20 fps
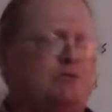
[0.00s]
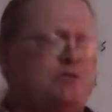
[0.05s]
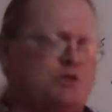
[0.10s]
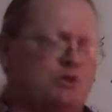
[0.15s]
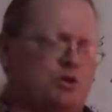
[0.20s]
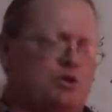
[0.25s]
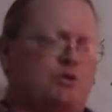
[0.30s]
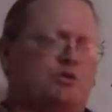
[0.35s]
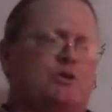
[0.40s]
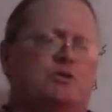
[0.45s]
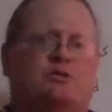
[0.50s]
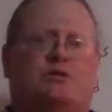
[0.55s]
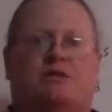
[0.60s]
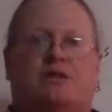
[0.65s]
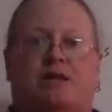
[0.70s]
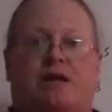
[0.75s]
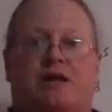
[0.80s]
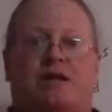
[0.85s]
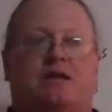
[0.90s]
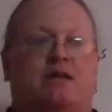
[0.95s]
Joe doesn't
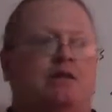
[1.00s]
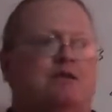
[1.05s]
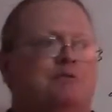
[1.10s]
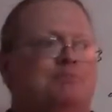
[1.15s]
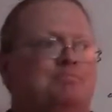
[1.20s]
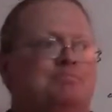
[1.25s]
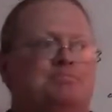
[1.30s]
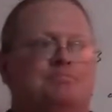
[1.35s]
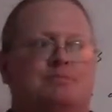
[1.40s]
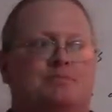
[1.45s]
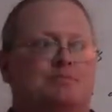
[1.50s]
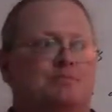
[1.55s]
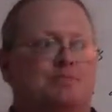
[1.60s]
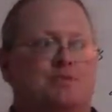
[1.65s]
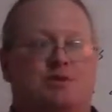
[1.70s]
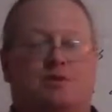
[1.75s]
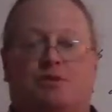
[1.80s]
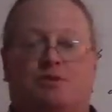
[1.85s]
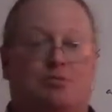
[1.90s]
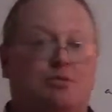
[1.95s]
like
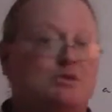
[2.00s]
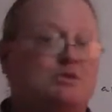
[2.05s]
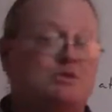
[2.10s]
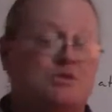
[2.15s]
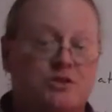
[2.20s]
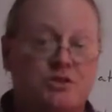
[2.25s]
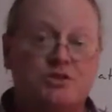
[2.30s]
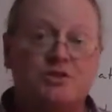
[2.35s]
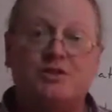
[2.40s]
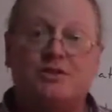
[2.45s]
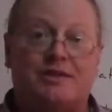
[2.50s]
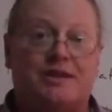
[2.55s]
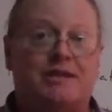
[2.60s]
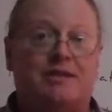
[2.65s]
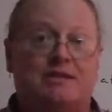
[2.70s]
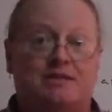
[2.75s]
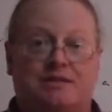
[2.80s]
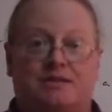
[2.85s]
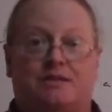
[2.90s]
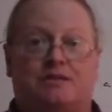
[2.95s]
the position that
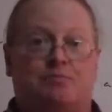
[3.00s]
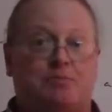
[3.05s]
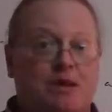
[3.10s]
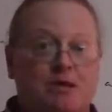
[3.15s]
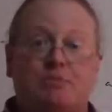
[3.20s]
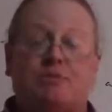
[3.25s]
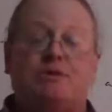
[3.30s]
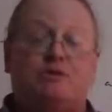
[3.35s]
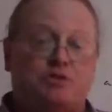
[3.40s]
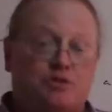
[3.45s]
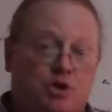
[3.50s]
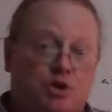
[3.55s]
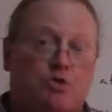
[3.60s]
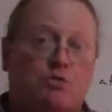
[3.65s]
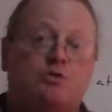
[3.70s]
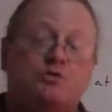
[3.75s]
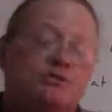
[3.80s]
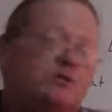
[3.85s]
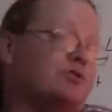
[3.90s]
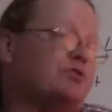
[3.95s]
he's in. Maybe
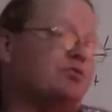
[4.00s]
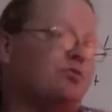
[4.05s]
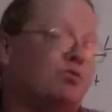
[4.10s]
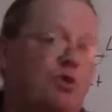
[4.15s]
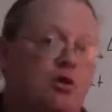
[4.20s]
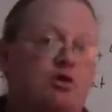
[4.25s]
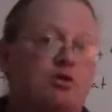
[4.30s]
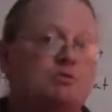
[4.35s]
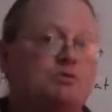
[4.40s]
Joe is in the wrong